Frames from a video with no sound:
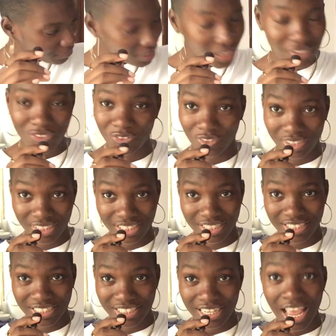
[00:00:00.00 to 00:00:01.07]

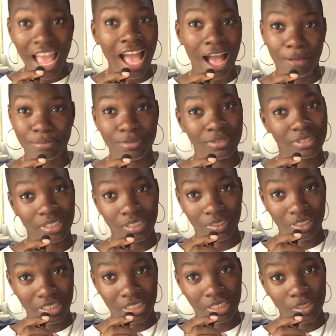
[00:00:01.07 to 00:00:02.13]
nothing, absolutely
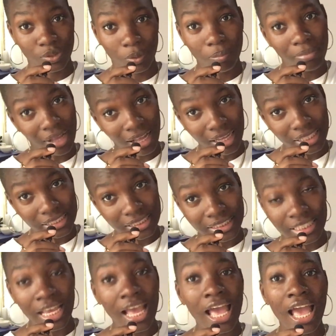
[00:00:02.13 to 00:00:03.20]
nothing is unpacked.
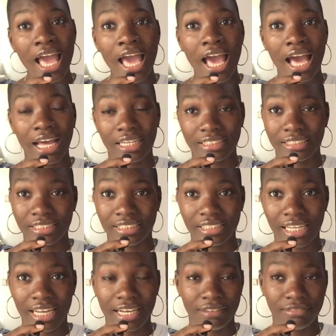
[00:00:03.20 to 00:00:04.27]
And I
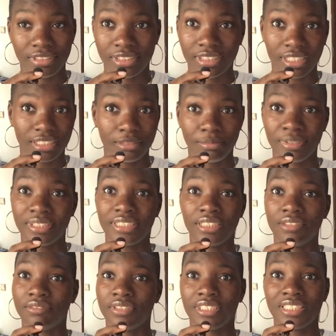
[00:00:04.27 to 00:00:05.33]
have literally been
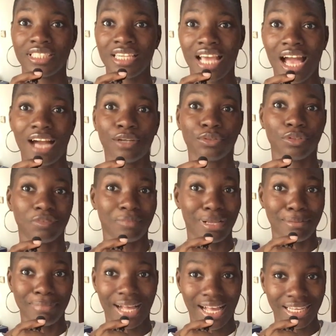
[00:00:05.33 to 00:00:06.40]
living out of my
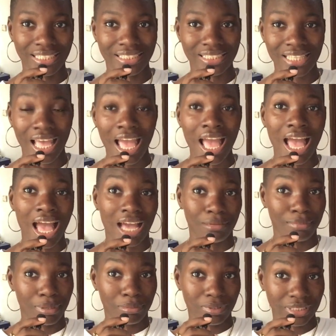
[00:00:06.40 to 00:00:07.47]
bags and my
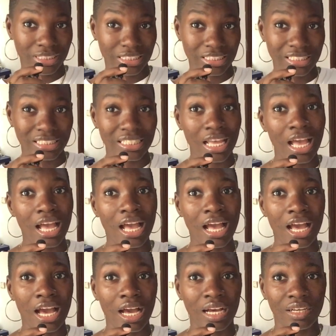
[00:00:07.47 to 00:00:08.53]
boxes
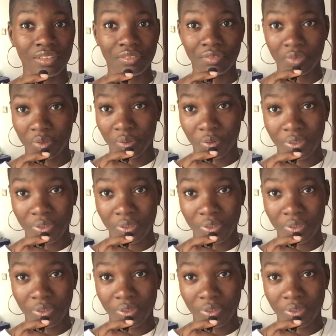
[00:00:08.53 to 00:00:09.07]
for